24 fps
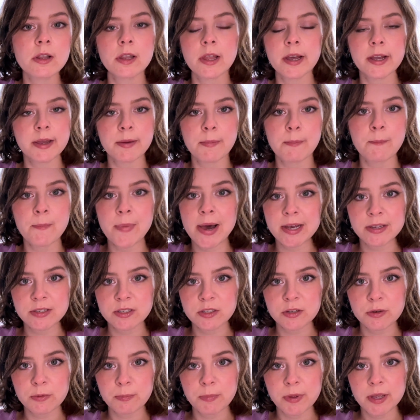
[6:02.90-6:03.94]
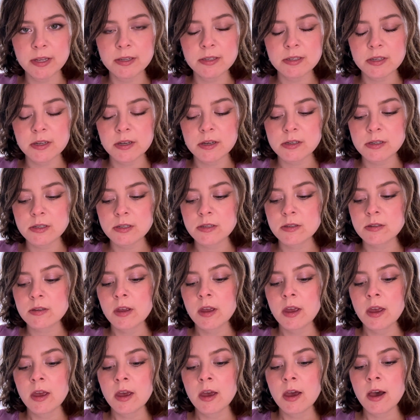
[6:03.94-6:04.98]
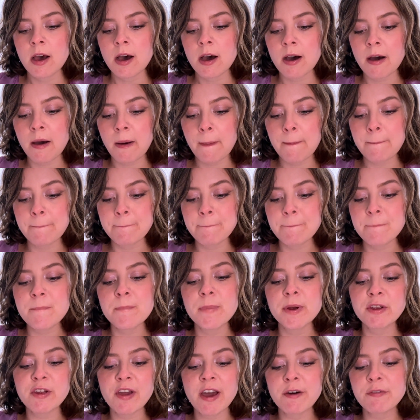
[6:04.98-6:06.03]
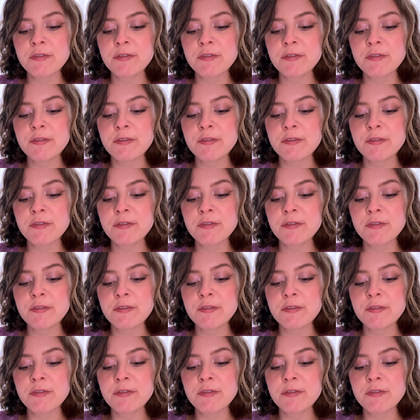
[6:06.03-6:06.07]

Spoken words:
like masterpieces. But you have